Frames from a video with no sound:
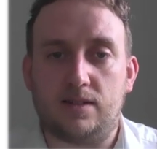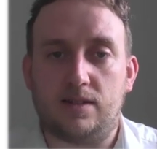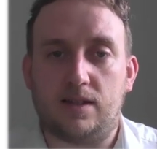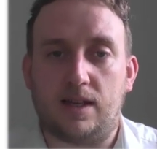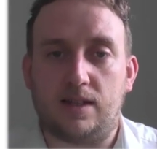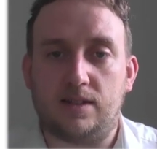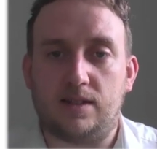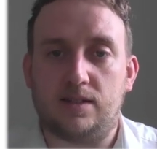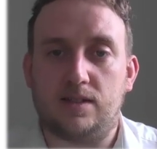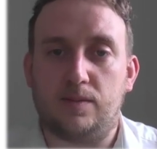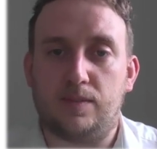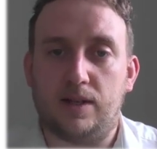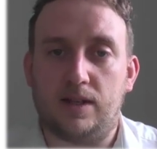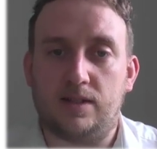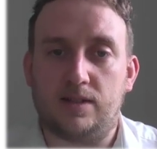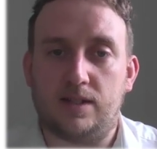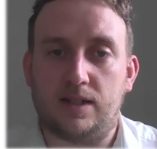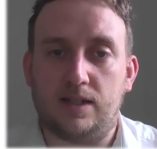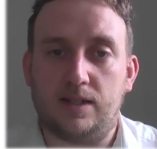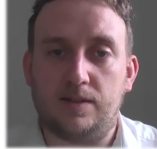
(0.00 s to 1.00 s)
and
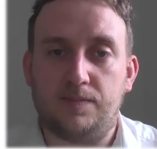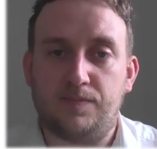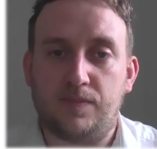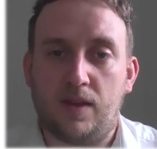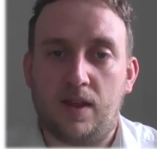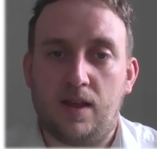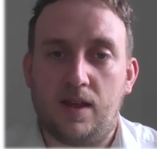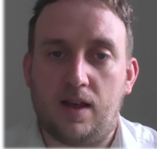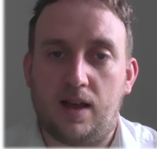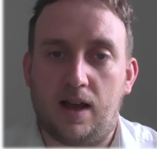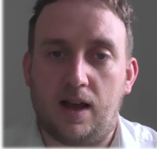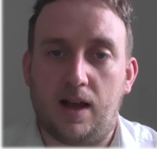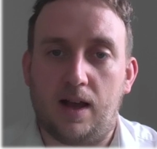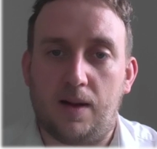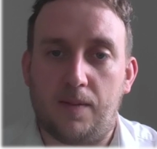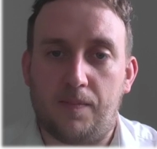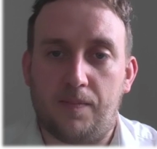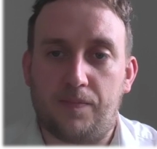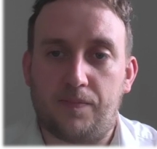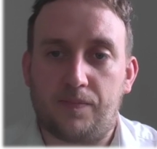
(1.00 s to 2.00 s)
disability,
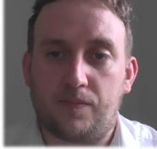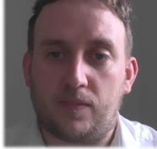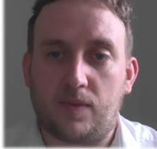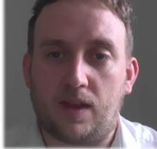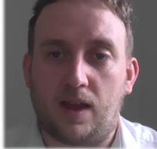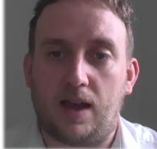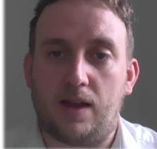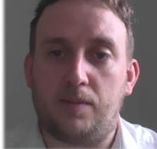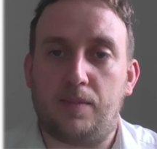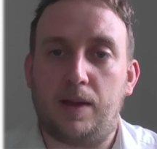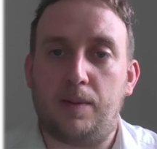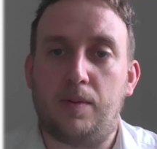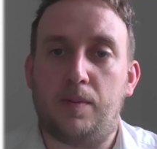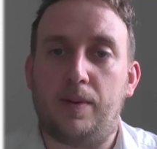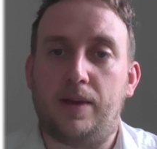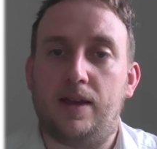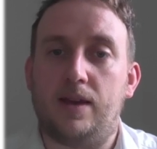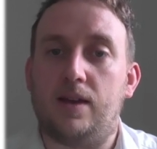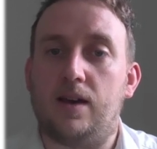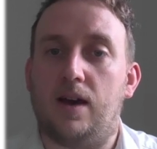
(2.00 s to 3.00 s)
and people
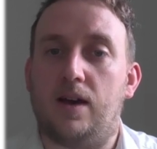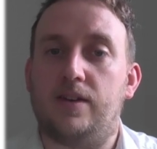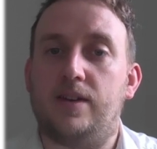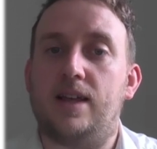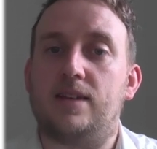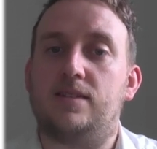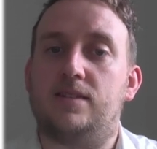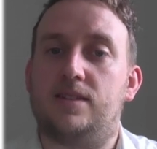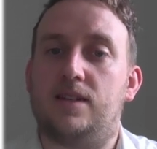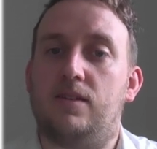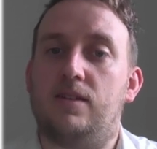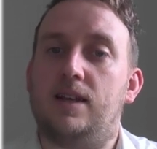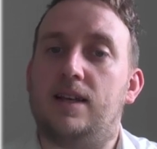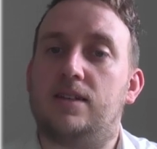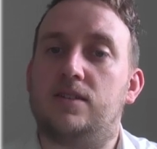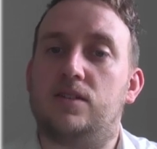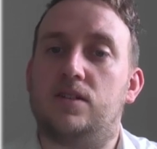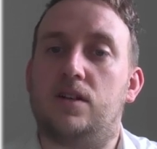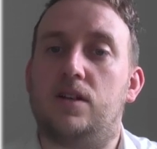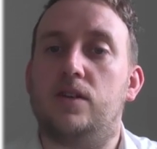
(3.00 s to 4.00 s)
being unnecessarily
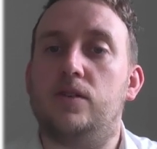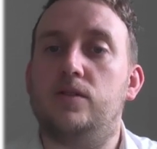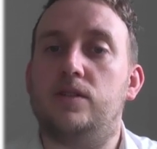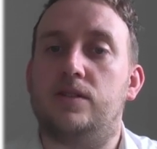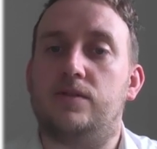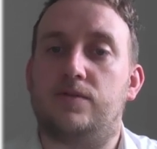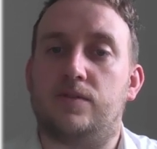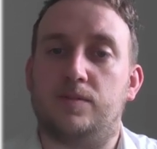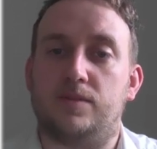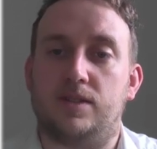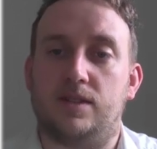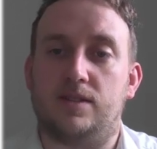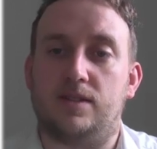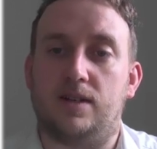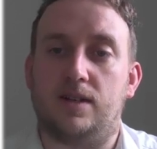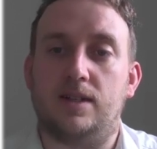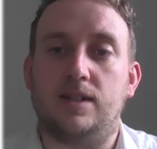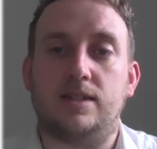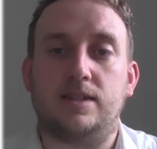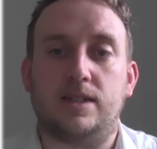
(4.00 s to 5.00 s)
excluded from
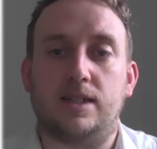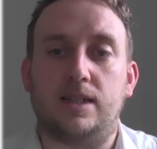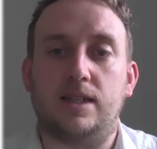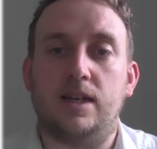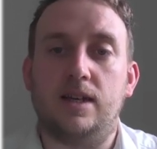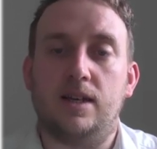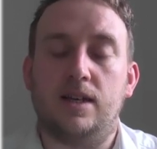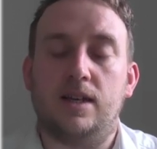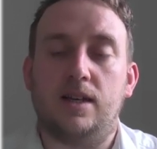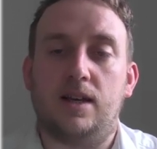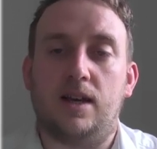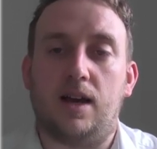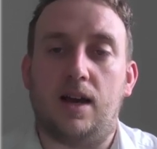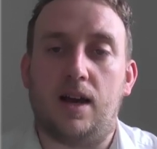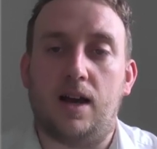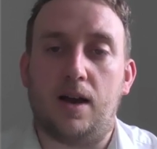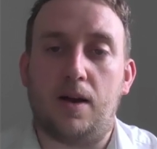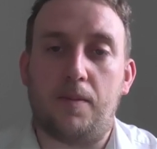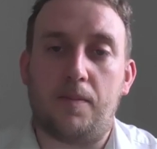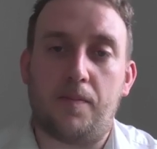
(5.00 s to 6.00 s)
society
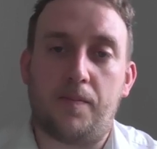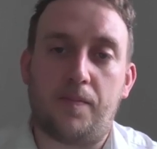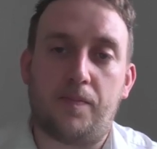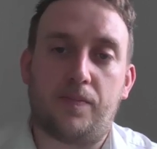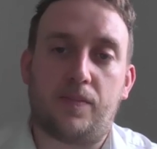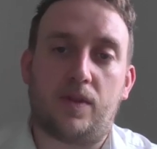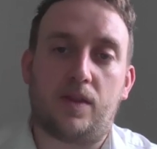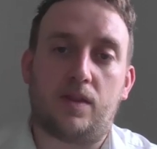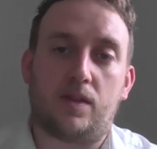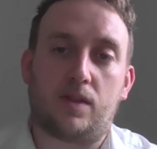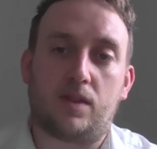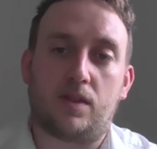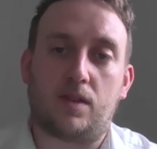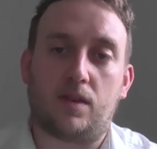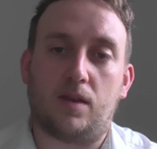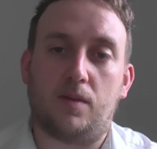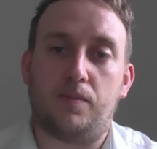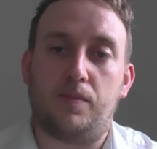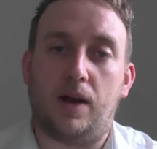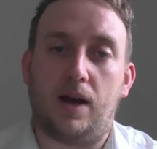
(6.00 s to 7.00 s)

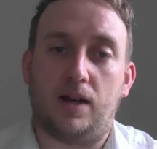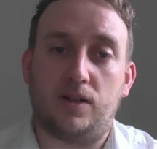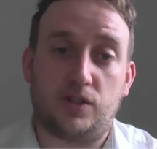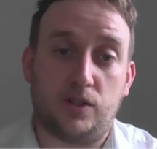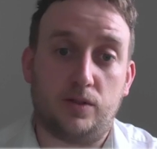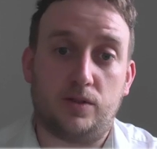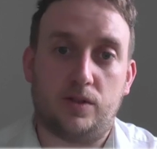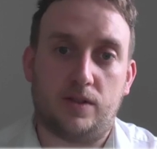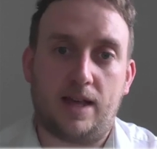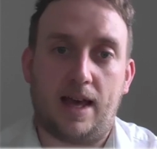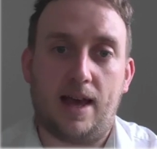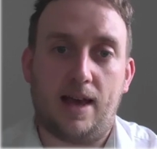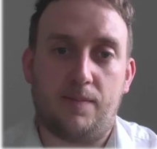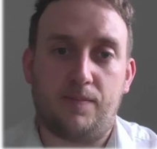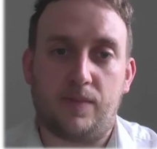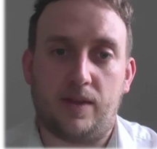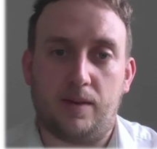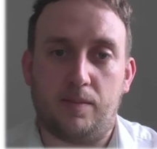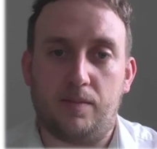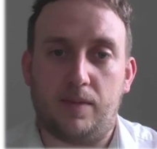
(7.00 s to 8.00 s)
due to
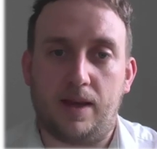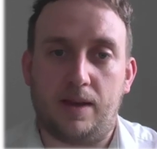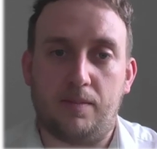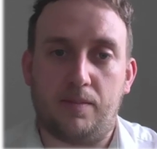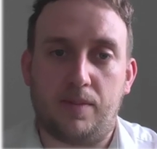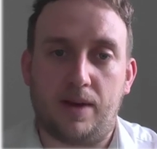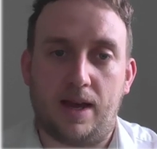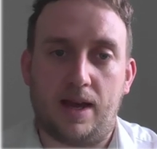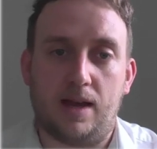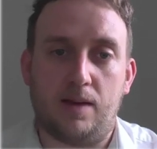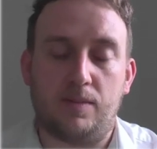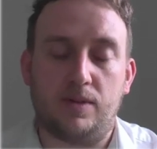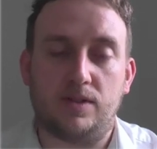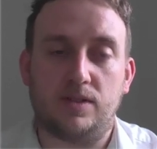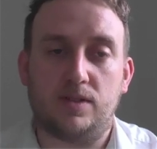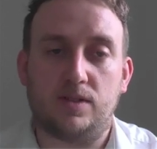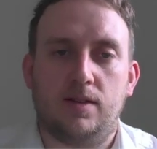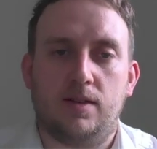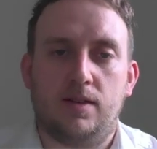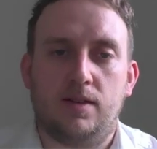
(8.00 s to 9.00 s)
their
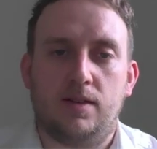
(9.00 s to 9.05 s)
impairments.